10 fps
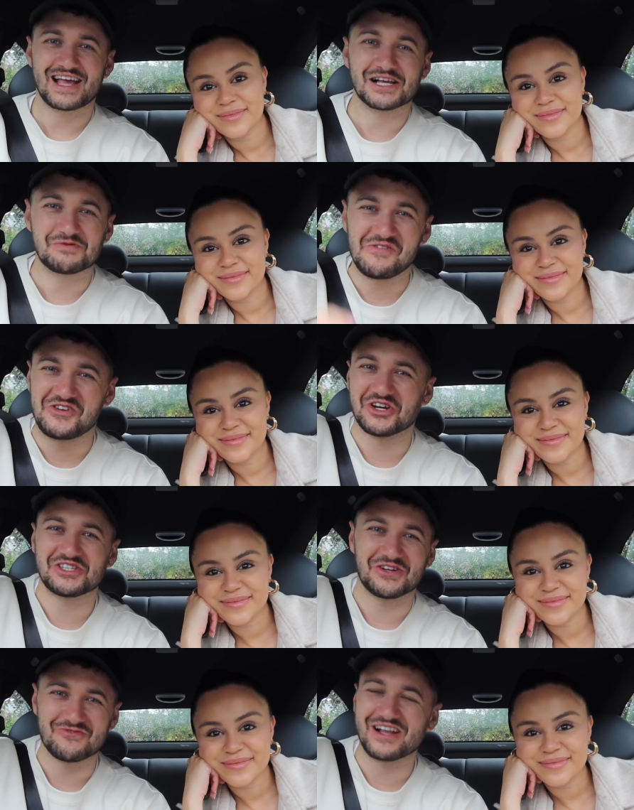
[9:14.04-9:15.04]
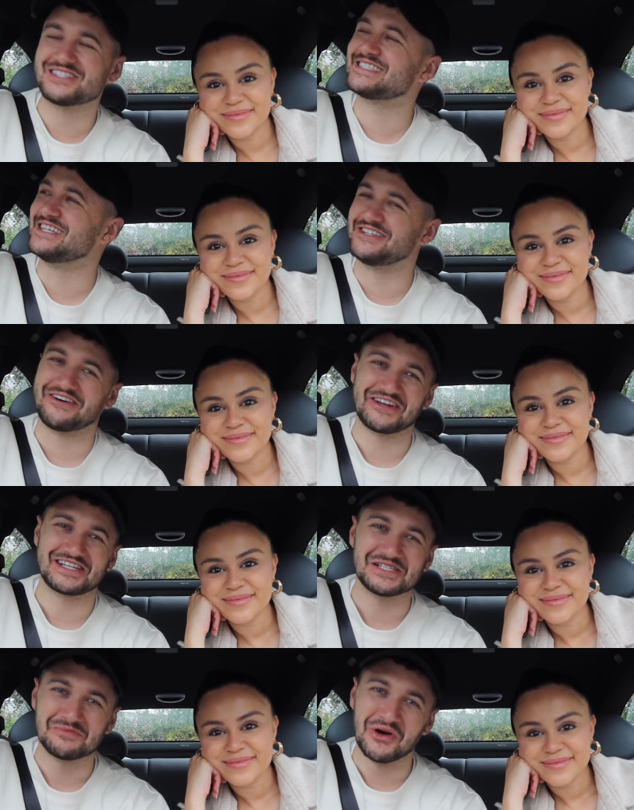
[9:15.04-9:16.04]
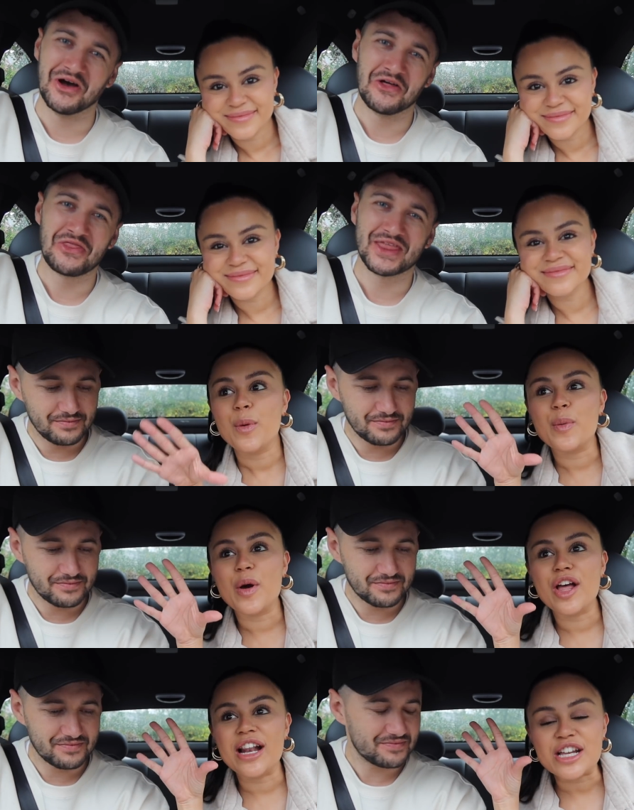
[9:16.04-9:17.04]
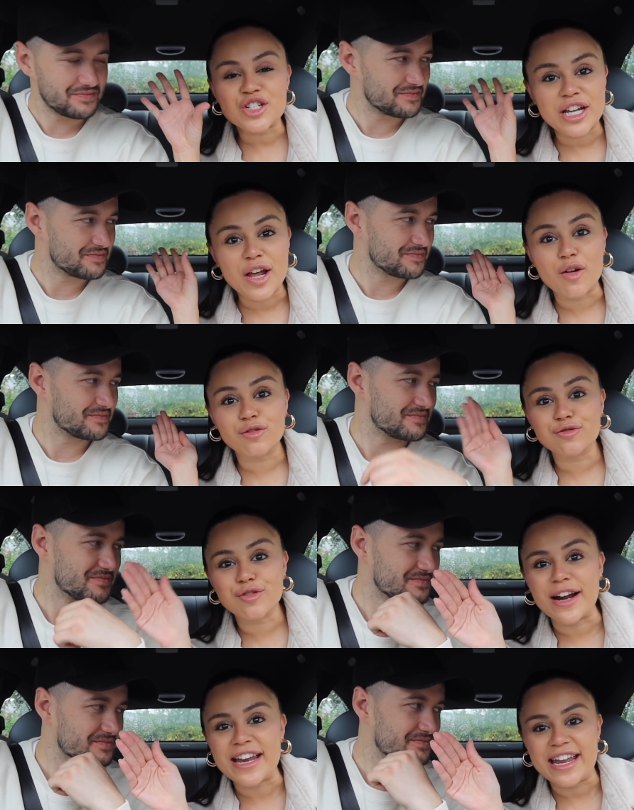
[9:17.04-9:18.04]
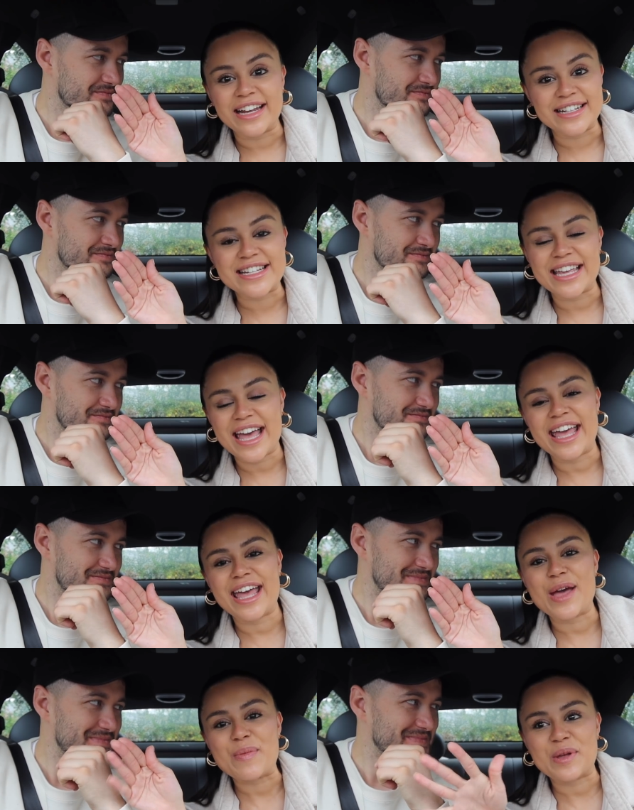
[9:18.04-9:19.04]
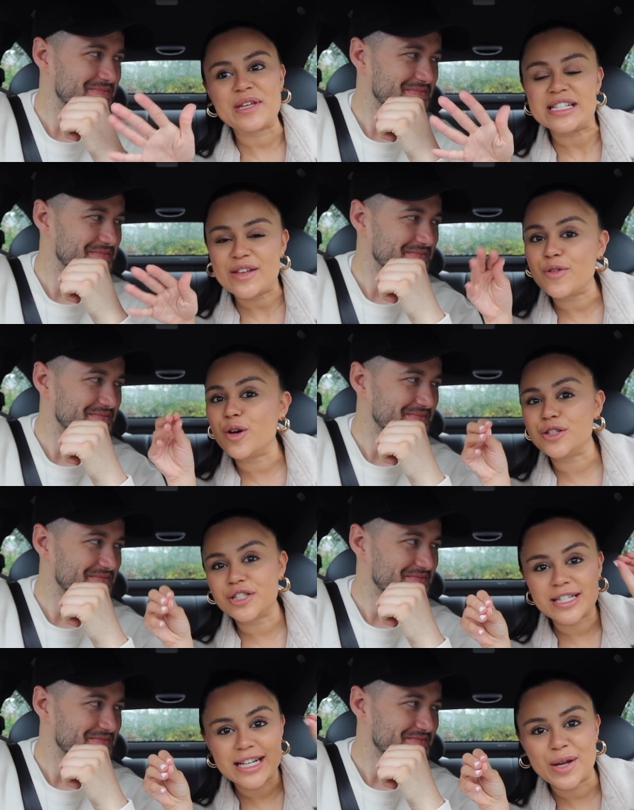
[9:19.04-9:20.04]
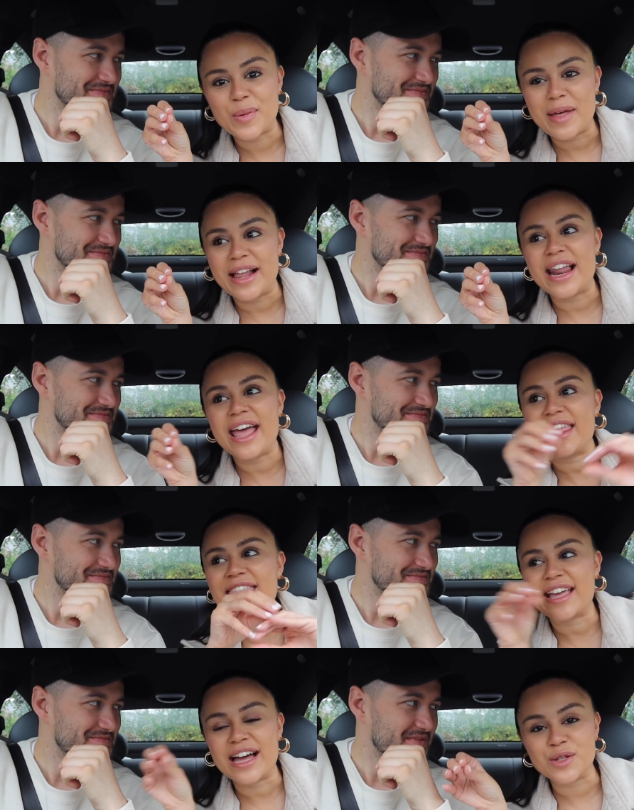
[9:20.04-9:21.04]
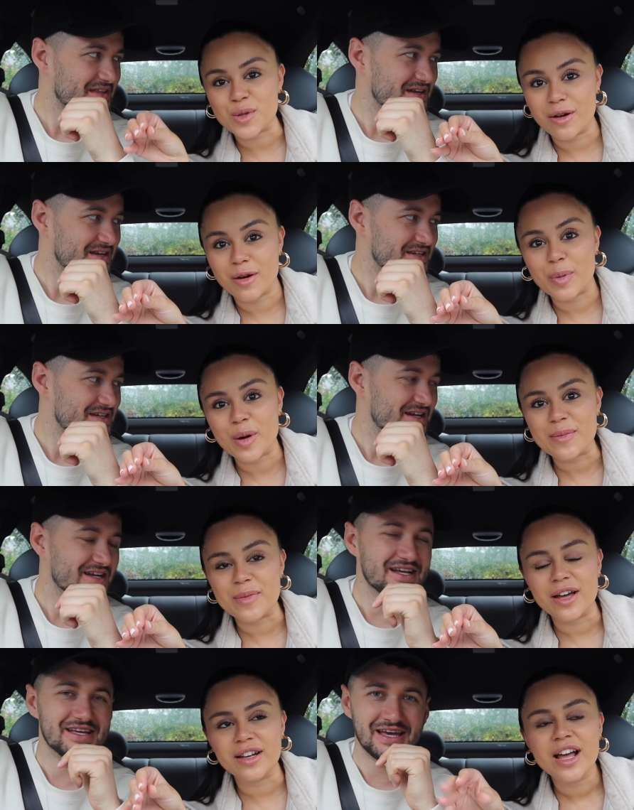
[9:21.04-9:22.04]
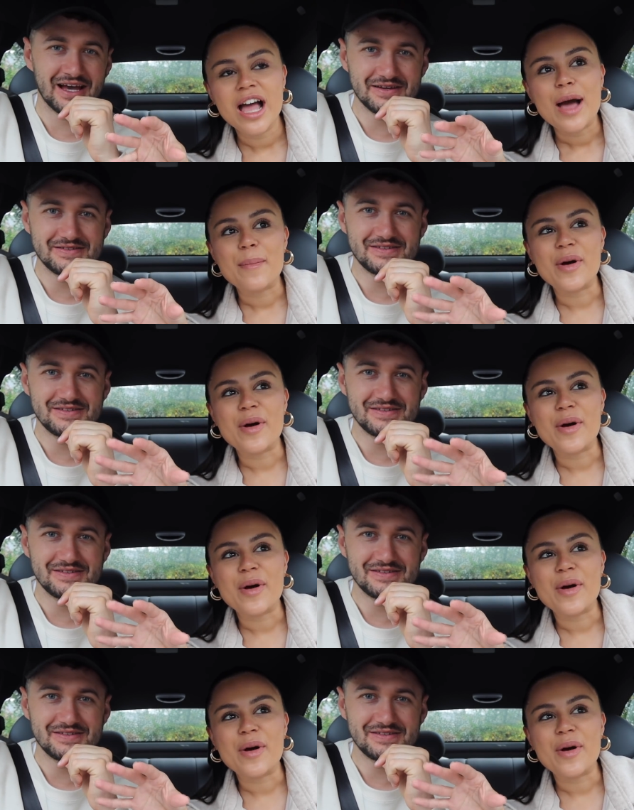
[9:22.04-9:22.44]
Speaker 1: Guys, we've just registered Onyx's birth.
Speaker 2: We were literally running to get here because if you're just a little bit late, they cancel your appointment.
Speaker 1: Yeah.